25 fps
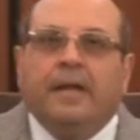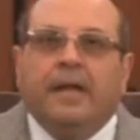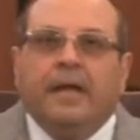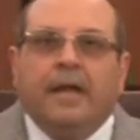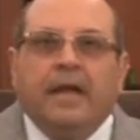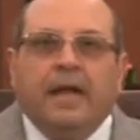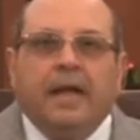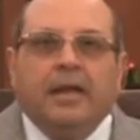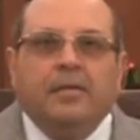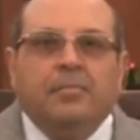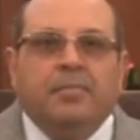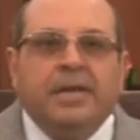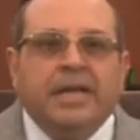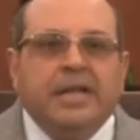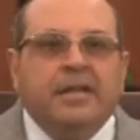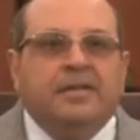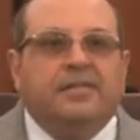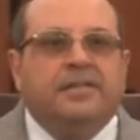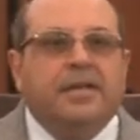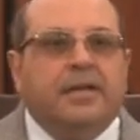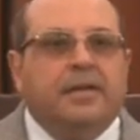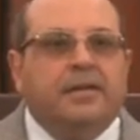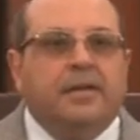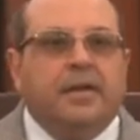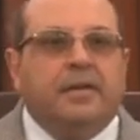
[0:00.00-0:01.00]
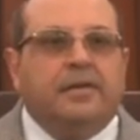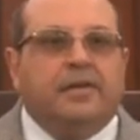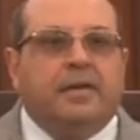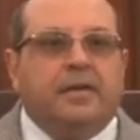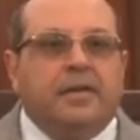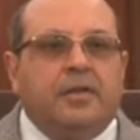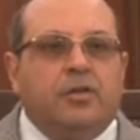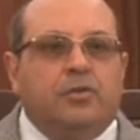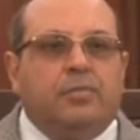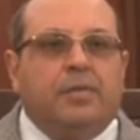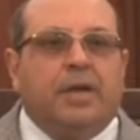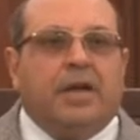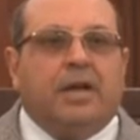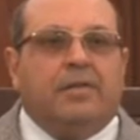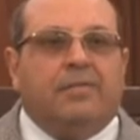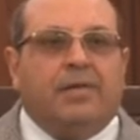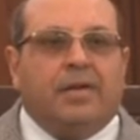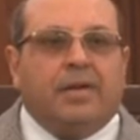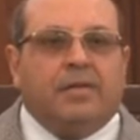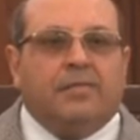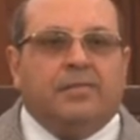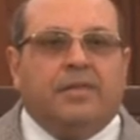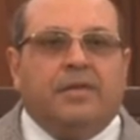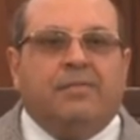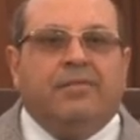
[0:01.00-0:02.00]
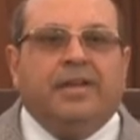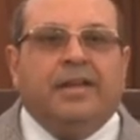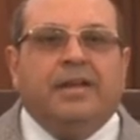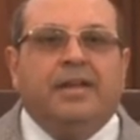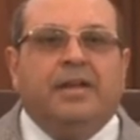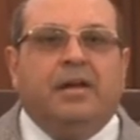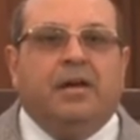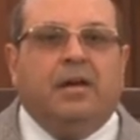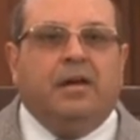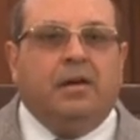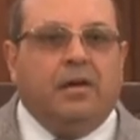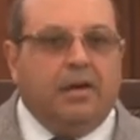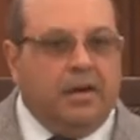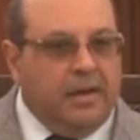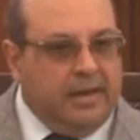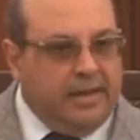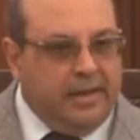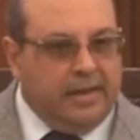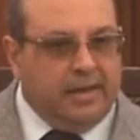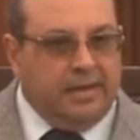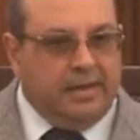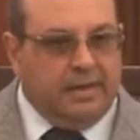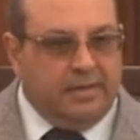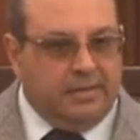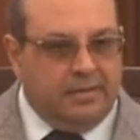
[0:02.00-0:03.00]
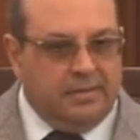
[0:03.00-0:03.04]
And being signatories, we are one of the very early